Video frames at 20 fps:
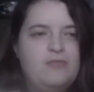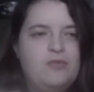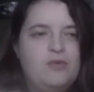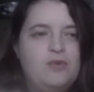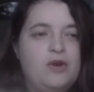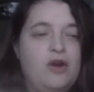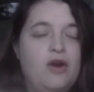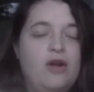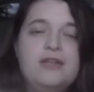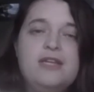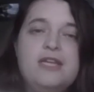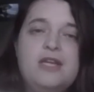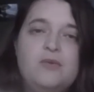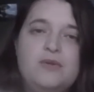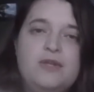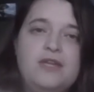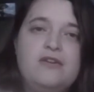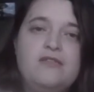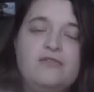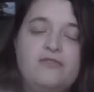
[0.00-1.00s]
we're all
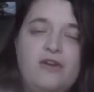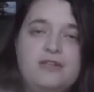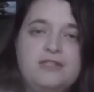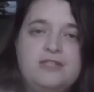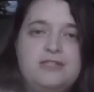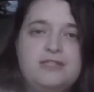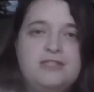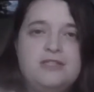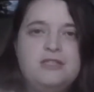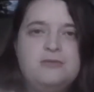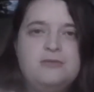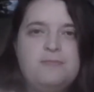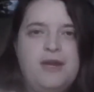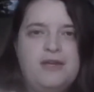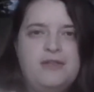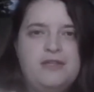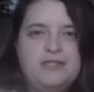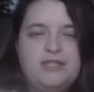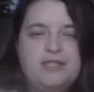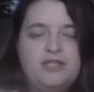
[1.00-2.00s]
equally affronted
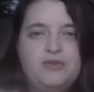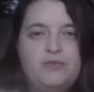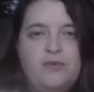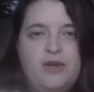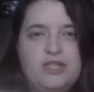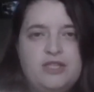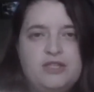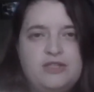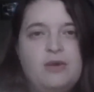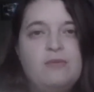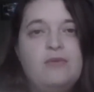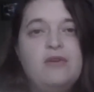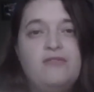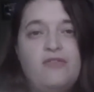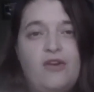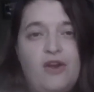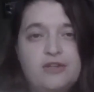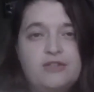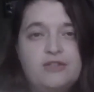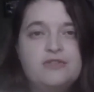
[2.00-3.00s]
by the situation that we
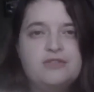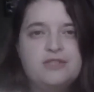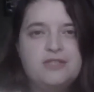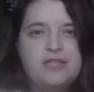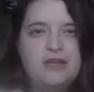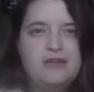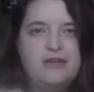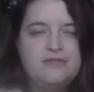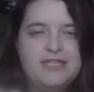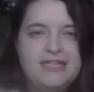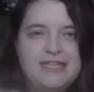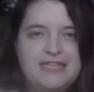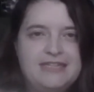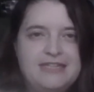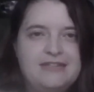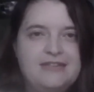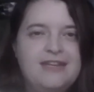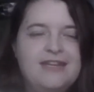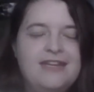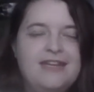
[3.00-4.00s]
find ourselves
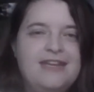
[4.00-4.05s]
in.